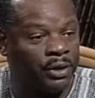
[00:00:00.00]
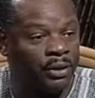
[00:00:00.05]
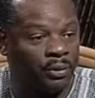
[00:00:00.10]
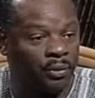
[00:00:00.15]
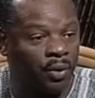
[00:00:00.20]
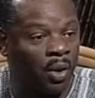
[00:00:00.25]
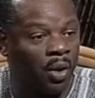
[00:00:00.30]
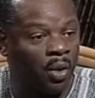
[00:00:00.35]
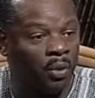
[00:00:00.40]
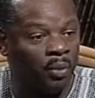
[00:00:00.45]

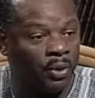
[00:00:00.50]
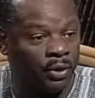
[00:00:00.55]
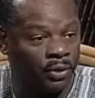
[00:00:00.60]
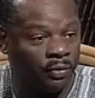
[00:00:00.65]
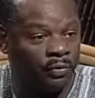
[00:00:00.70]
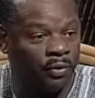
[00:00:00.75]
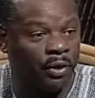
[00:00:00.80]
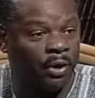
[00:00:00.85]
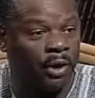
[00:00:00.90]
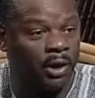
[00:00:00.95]
and Rome, which
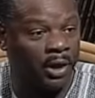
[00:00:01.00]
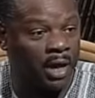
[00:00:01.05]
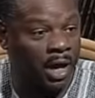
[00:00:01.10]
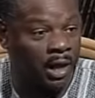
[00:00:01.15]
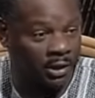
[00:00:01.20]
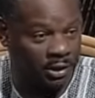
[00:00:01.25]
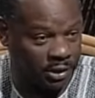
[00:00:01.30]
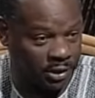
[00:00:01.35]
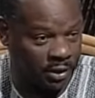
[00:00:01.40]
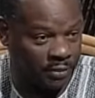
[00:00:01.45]
are very
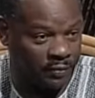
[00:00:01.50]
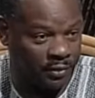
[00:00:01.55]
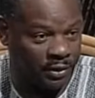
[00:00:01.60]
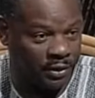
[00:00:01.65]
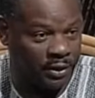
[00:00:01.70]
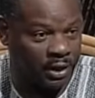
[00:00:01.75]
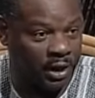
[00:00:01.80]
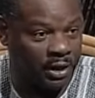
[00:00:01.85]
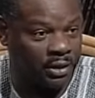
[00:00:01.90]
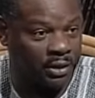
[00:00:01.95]
young
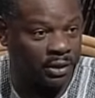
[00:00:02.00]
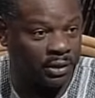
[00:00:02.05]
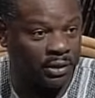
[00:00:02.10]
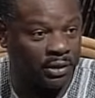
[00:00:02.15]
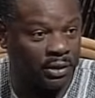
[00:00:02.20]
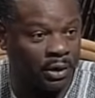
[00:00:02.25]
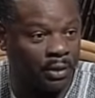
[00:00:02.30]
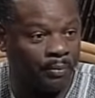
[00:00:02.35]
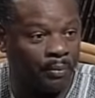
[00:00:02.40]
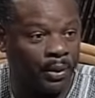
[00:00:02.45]

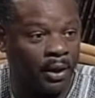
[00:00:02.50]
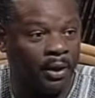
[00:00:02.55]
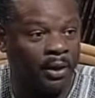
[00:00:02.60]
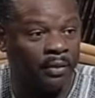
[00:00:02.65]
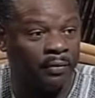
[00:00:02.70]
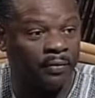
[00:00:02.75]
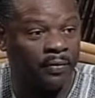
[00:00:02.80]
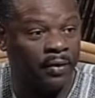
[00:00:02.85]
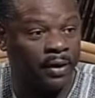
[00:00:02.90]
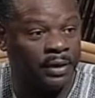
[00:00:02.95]
civilizations
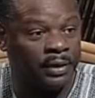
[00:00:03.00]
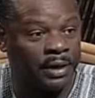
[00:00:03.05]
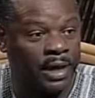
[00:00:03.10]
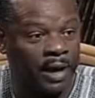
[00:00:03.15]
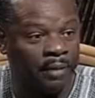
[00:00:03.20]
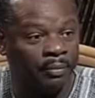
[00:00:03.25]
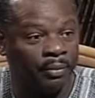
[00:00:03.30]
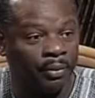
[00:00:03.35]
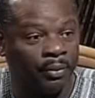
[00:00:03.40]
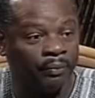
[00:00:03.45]
compared, for
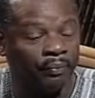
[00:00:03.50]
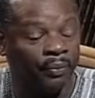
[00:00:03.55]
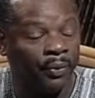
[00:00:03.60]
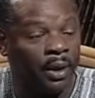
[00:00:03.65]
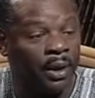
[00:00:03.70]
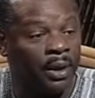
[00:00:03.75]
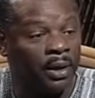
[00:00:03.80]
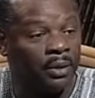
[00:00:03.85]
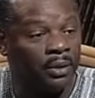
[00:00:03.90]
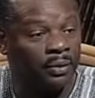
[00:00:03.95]
example,
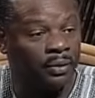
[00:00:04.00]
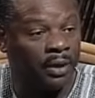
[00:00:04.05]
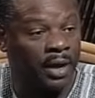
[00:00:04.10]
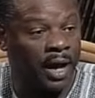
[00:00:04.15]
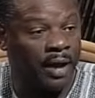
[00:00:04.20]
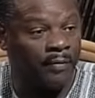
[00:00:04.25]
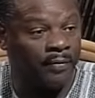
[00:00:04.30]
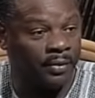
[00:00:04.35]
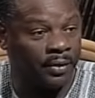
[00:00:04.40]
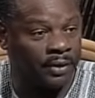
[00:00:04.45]
to the
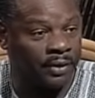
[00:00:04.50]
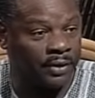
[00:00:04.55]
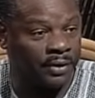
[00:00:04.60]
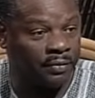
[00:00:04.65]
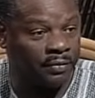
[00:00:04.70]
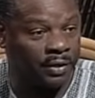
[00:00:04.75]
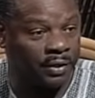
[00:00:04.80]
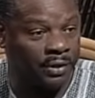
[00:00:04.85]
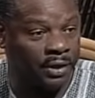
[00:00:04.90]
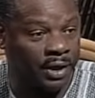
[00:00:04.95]
African
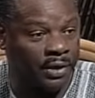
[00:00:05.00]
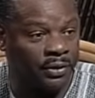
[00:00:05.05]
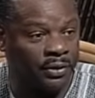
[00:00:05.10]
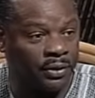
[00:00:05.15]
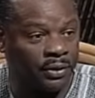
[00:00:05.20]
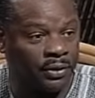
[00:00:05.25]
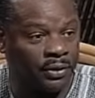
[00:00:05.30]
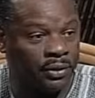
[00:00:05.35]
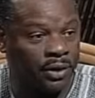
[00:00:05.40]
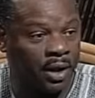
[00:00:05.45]

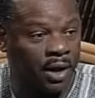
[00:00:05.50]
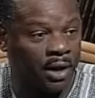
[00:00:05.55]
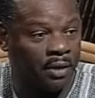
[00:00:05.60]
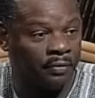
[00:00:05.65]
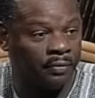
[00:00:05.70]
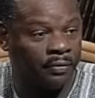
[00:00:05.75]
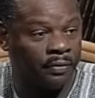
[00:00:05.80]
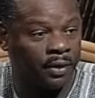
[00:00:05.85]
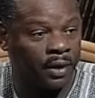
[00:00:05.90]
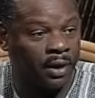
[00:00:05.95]
civilizations
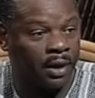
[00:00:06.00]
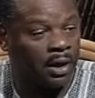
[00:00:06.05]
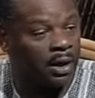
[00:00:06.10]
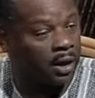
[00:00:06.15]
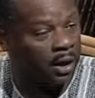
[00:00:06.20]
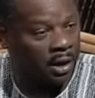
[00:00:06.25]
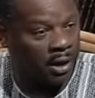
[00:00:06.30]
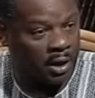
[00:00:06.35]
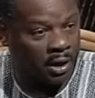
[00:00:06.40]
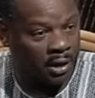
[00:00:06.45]
of
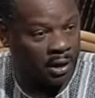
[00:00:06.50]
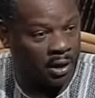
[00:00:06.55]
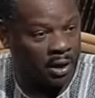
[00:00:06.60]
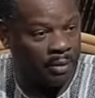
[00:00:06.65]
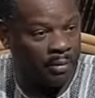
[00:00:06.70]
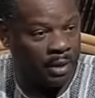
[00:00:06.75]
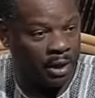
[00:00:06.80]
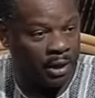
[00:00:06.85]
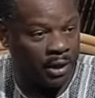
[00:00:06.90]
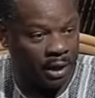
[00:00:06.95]

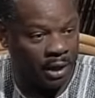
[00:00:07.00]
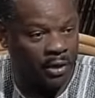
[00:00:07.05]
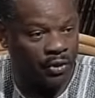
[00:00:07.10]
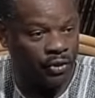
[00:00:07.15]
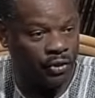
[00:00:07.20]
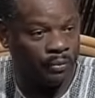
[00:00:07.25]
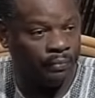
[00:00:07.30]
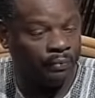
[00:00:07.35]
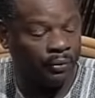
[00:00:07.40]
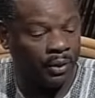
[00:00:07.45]
Kemet,
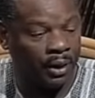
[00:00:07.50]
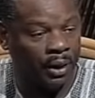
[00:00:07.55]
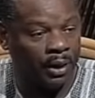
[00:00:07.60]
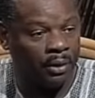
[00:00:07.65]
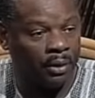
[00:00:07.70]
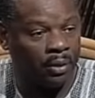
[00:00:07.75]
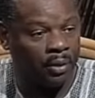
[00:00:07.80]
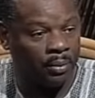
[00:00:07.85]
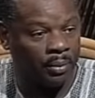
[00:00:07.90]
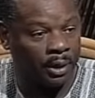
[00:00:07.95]
Egypt,
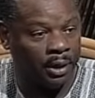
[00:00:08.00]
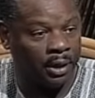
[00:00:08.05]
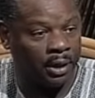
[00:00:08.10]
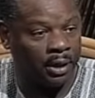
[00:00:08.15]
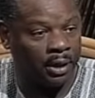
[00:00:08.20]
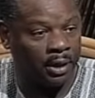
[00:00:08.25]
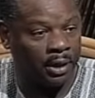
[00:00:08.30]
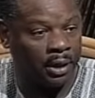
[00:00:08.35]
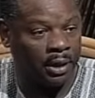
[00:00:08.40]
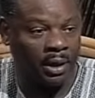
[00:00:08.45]
and
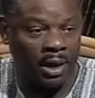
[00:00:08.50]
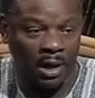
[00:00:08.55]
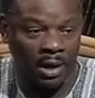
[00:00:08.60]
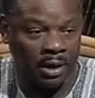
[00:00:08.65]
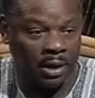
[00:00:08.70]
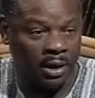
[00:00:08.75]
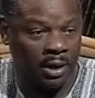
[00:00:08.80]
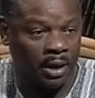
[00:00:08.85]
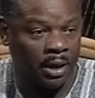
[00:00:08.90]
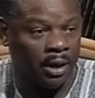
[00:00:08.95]
Nubia,
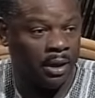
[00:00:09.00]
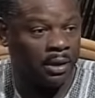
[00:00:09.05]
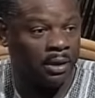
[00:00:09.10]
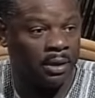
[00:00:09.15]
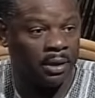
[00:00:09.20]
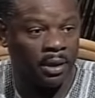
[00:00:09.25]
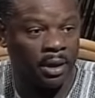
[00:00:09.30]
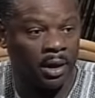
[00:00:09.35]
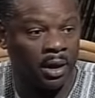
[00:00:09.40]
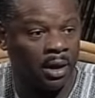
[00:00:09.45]

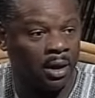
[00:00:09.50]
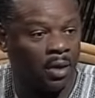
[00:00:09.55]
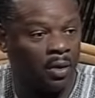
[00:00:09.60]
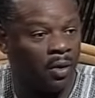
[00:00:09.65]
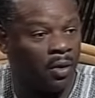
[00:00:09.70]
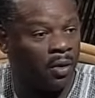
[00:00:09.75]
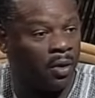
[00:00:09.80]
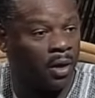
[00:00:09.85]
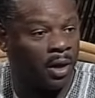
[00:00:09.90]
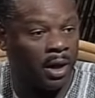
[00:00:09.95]
and
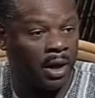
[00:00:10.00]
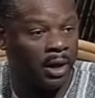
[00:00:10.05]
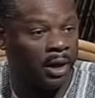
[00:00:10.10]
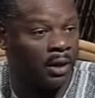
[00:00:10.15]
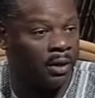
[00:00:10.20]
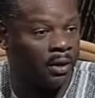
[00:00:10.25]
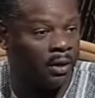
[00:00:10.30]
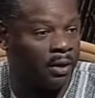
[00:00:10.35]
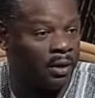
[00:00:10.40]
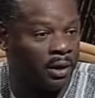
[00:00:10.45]

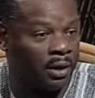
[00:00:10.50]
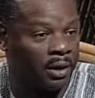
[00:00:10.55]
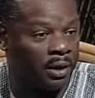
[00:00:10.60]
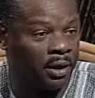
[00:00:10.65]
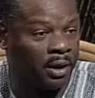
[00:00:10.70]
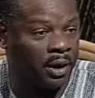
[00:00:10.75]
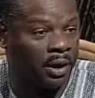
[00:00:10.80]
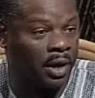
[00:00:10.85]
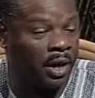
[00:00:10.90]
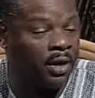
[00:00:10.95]

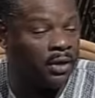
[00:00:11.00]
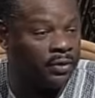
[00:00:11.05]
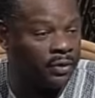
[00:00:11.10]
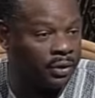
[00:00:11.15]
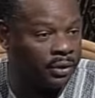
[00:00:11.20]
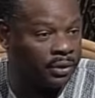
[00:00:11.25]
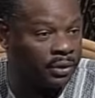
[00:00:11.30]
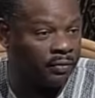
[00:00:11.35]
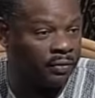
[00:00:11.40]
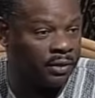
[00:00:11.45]
the
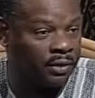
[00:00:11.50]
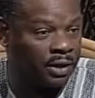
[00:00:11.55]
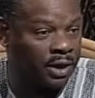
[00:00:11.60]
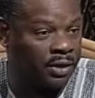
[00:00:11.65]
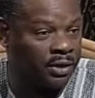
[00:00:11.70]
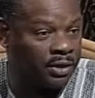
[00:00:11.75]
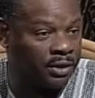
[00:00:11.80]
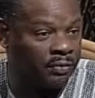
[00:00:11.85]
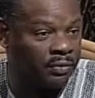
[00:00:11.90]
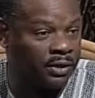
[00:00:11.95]
Asian
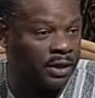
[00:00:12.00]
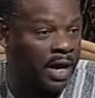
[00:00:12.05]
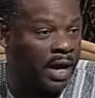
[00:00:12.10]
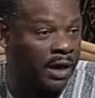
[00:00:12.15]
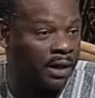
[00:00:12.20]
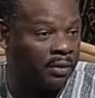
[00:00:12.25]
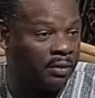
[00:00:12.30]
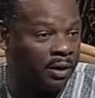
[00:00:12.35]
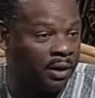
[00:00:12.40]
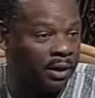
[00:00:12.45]
civilization of China